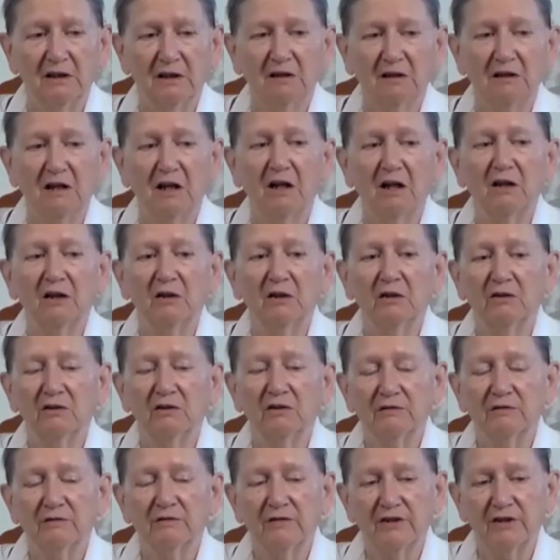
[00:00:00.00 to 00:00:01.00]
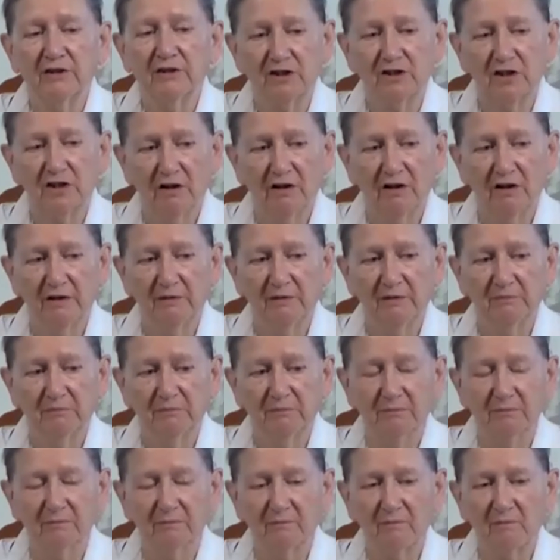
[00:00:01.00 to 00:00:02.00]
A lot of the time,
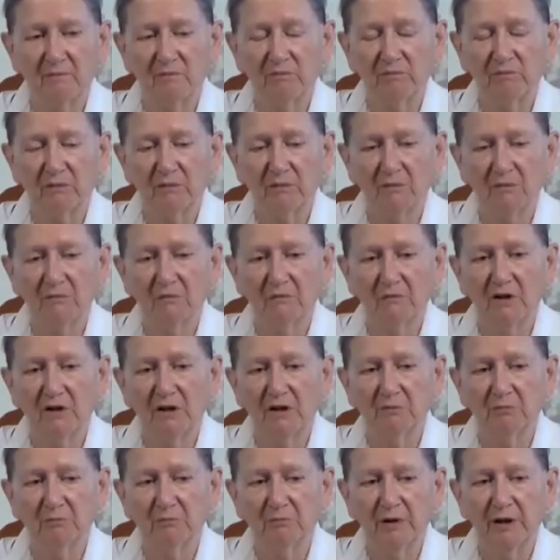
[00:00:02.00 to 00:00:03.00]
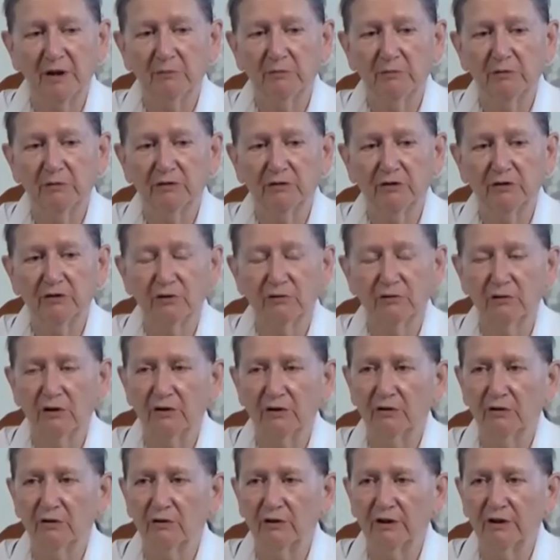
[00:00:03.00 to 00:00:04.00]
when people do
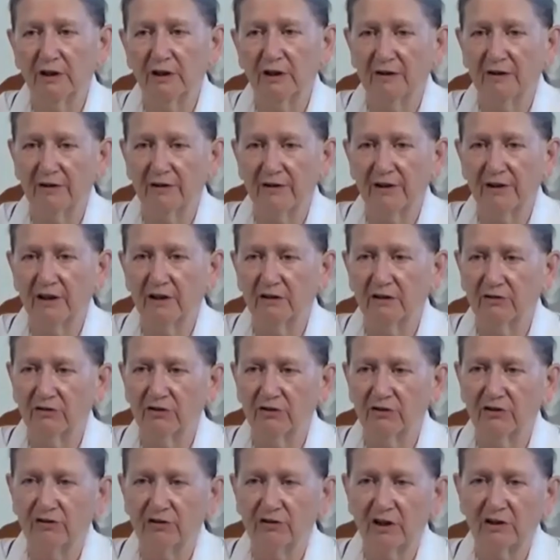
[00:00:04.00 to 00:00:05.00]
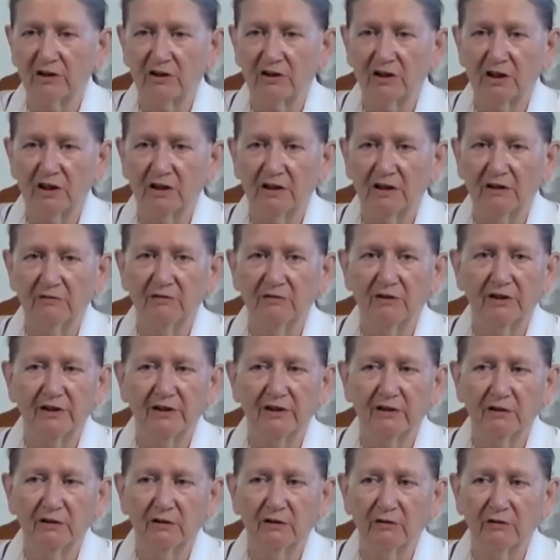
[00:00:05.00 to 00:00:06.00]
annoying things, it's actually very
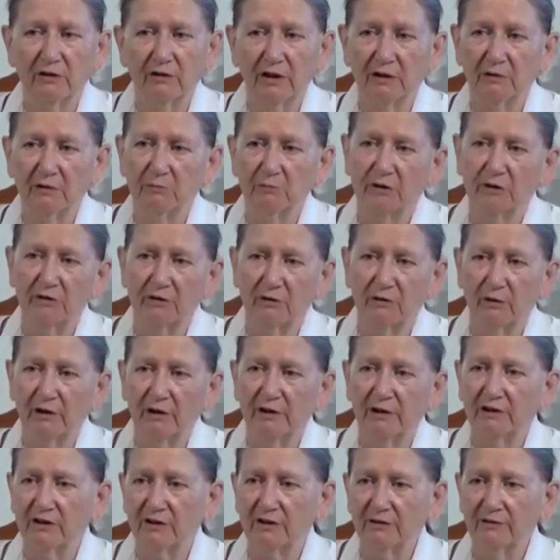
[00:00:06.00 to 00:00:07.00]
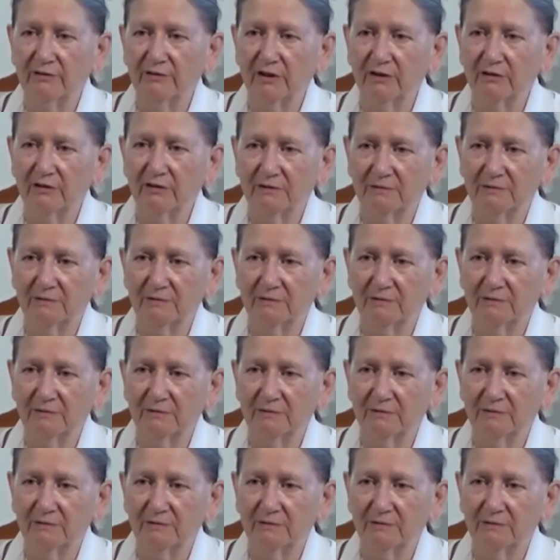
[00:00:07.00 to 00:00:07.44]
annoying, but quite trivial.